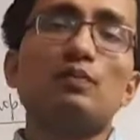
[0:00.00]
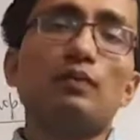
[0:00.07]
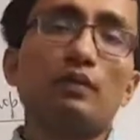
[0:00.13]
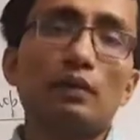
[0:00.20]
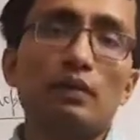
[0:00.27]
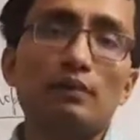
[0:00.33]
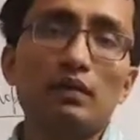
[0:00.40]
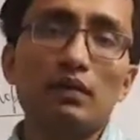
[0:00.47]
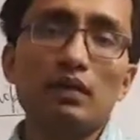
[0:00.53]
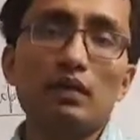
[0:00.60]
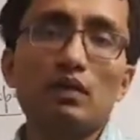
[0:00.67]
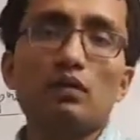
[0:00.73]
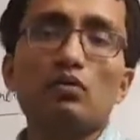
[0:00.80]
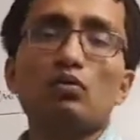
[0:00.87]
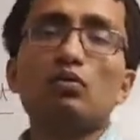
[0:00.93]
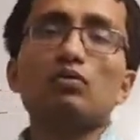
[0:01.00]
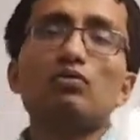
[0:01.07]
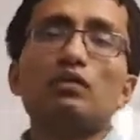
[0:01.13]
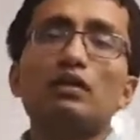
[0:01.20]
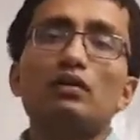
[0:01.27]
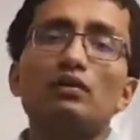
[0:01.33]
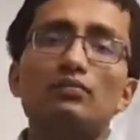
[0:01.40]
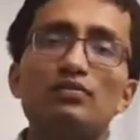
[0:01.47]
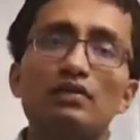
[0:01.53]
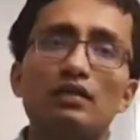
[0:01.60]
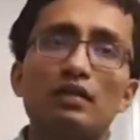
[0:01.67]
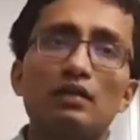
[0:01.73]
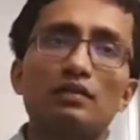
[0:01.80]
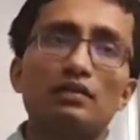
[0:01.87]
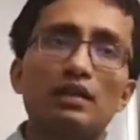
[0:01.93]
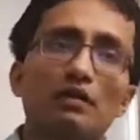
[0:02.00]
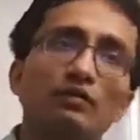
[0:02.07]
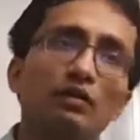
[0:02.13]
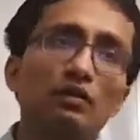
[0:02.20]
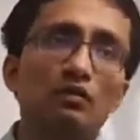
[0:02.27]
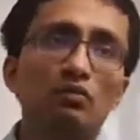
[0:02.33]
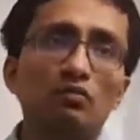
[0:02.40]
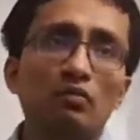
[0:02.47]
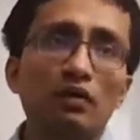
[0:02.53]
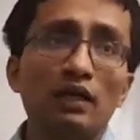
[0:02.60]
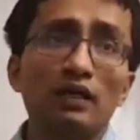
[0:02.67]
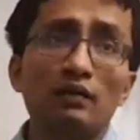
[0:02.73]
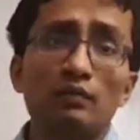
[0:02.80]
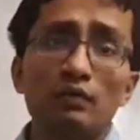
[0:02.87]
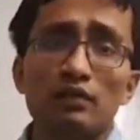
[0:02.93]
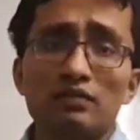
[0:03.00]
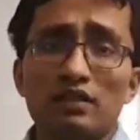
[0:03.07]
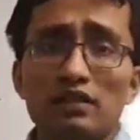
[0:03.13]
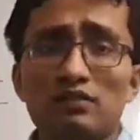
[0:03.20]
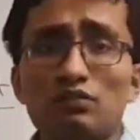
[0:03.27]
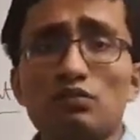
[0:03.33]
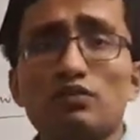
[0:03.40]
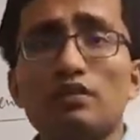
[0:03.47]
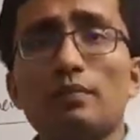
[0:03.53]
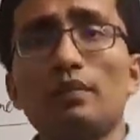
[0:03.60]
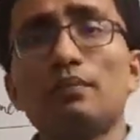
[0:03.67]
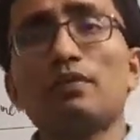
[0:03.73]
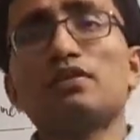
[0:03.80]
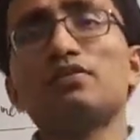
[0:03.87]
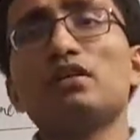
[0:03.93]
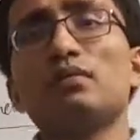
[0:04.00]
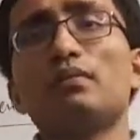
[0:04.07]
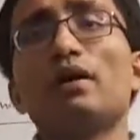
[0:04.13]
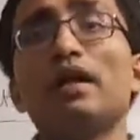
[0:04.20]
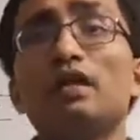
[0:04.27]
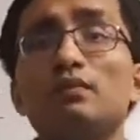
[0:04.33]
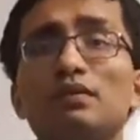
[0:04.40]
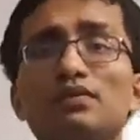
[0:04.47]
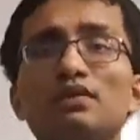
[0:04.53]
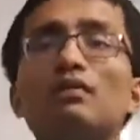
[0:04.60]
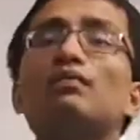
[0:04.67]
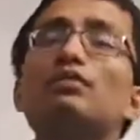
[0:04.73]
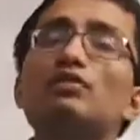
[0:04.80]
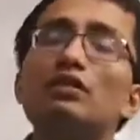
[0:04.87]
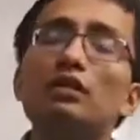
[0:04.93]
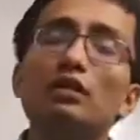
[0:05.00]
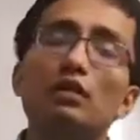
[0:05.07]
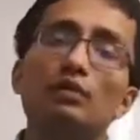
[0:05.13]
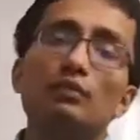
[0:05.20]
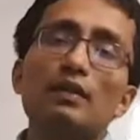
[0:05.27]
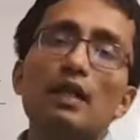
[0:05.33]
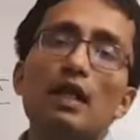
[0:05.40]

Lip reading: probably a growth rate of 6 to 7% might be sufficient enough.